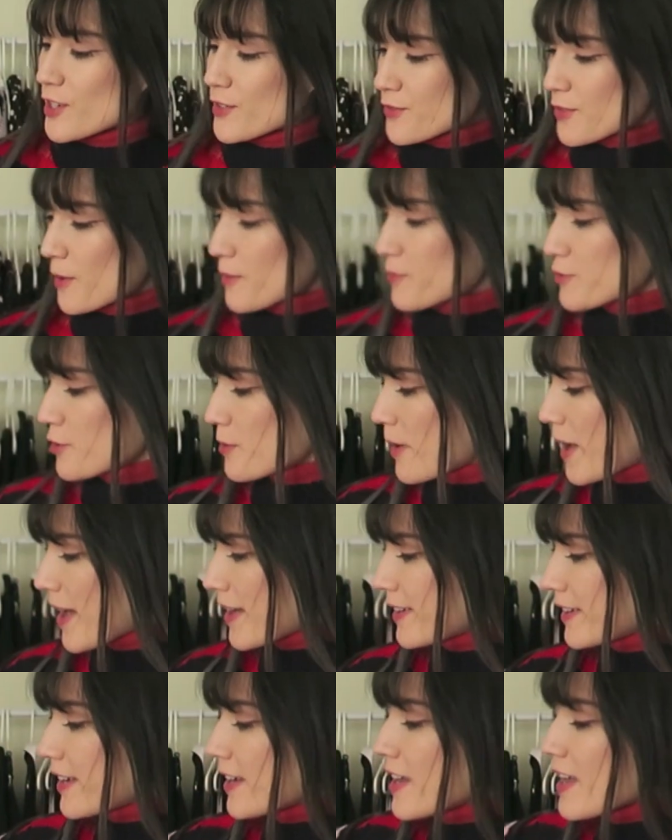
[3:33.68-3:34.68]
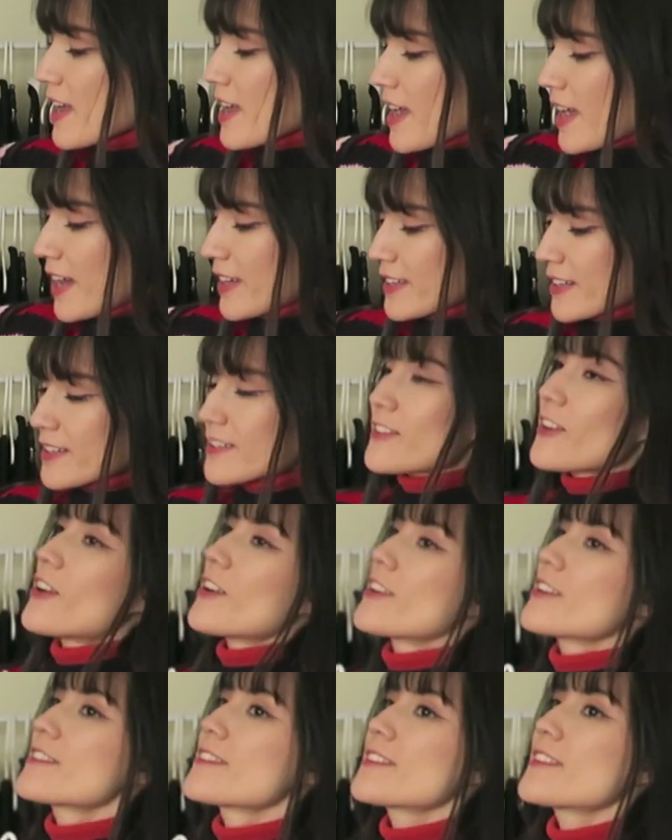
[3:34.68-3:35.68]
year from Joannie, and it is
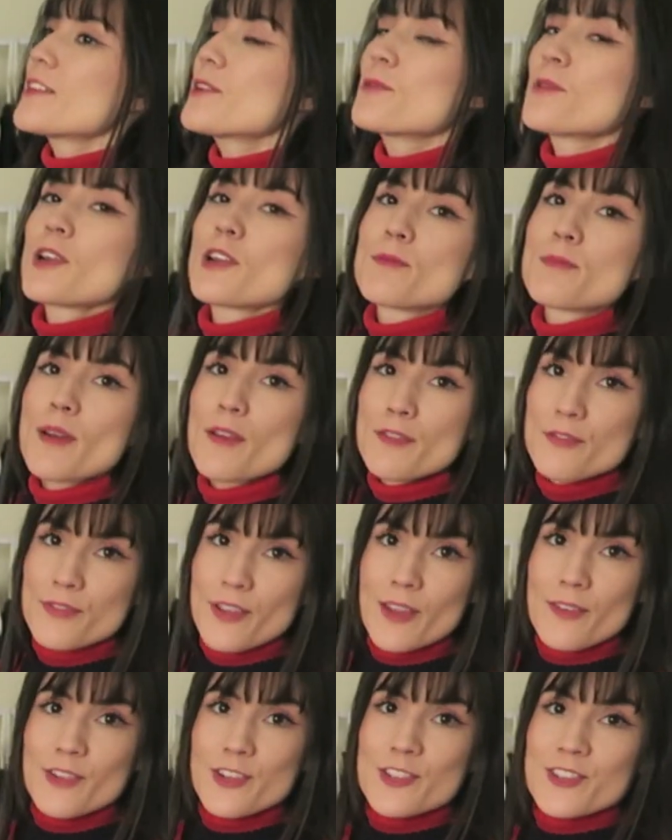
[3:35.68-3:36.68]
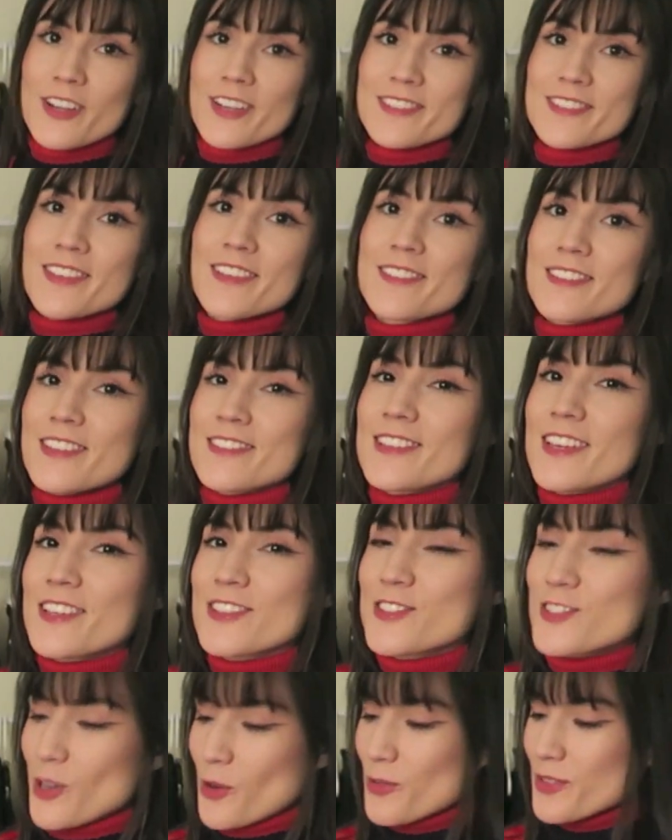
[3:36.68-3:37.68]
honestly one of my favorite dresses. It's like
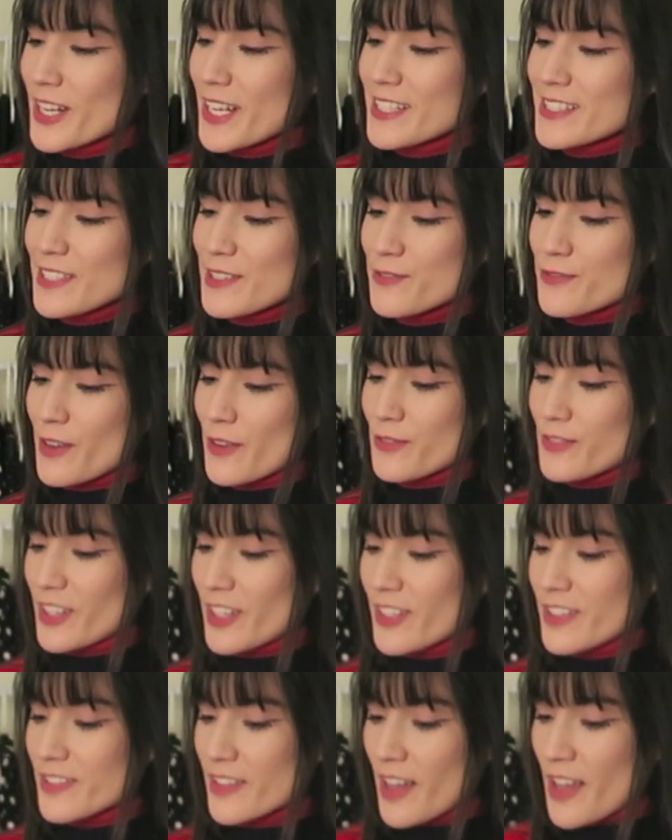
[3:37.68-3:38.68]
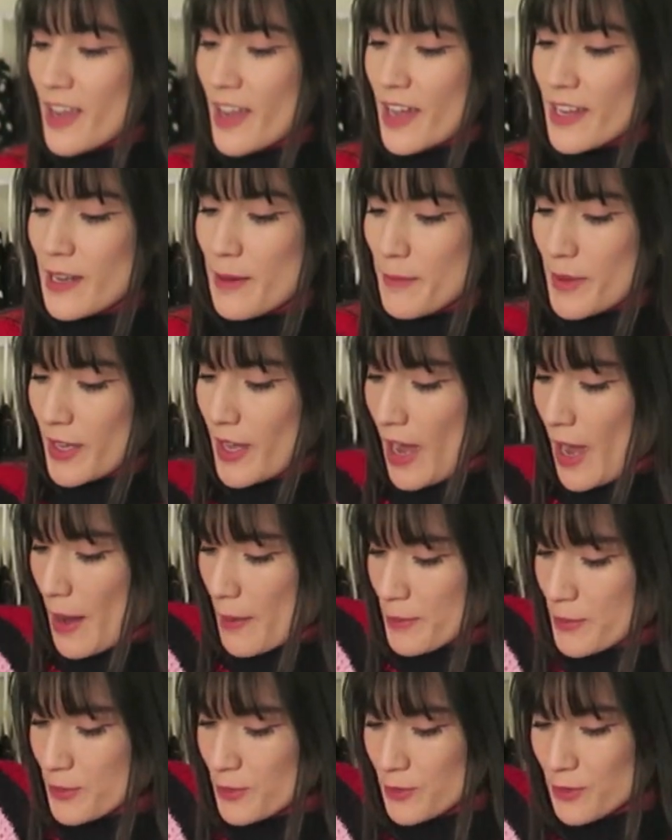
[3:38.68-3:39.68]
so 1950s, and I'm like
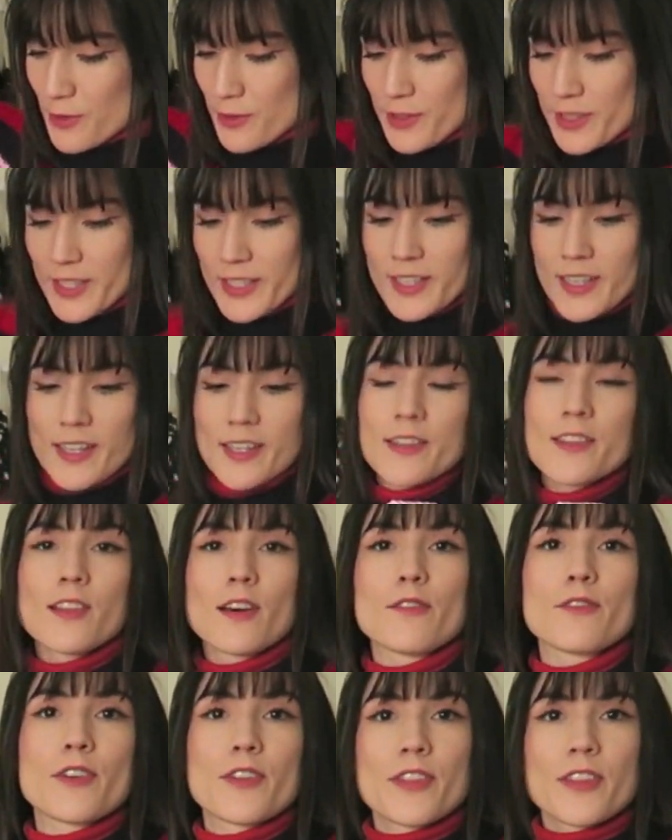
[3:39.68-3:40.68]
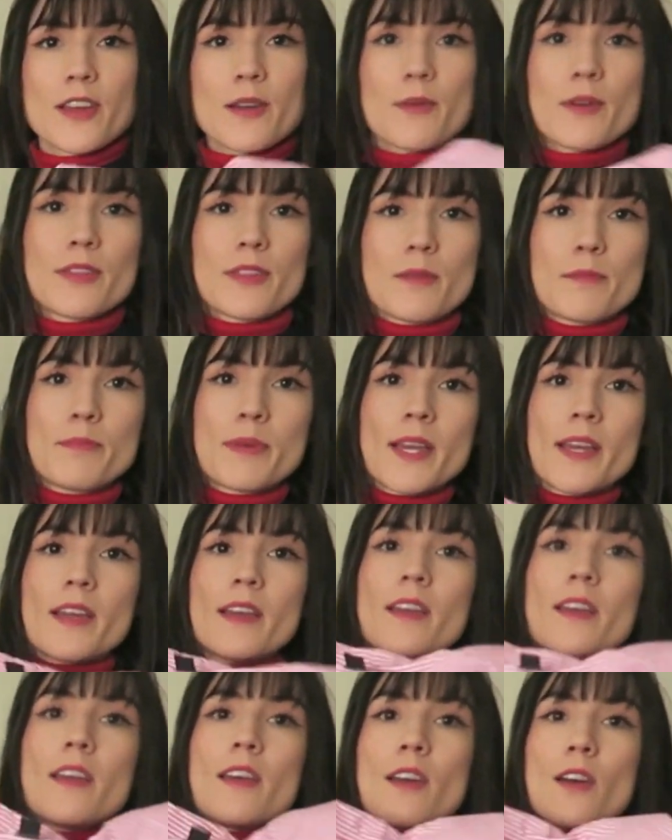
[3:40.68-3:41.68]
absolutely in love with it, with the
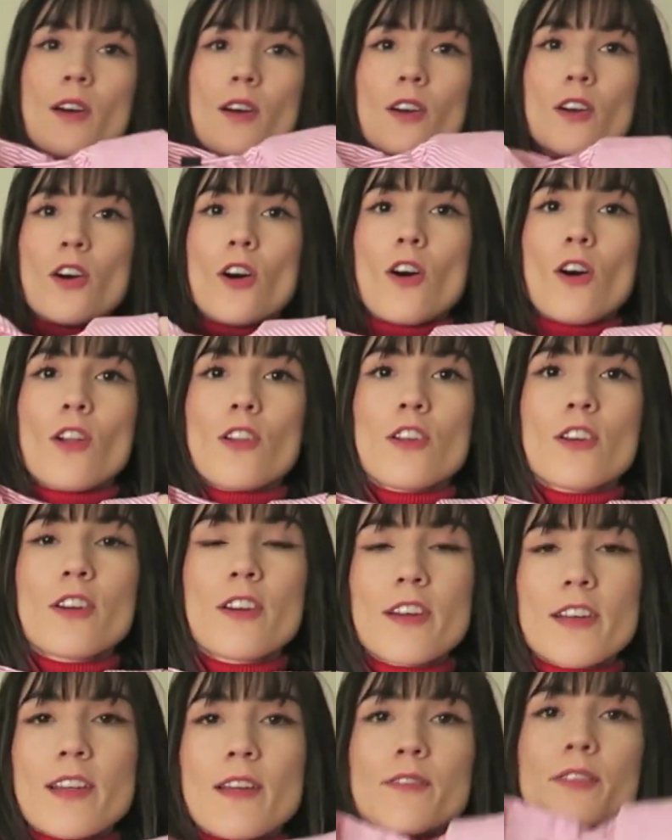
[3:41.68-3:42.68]
big collar and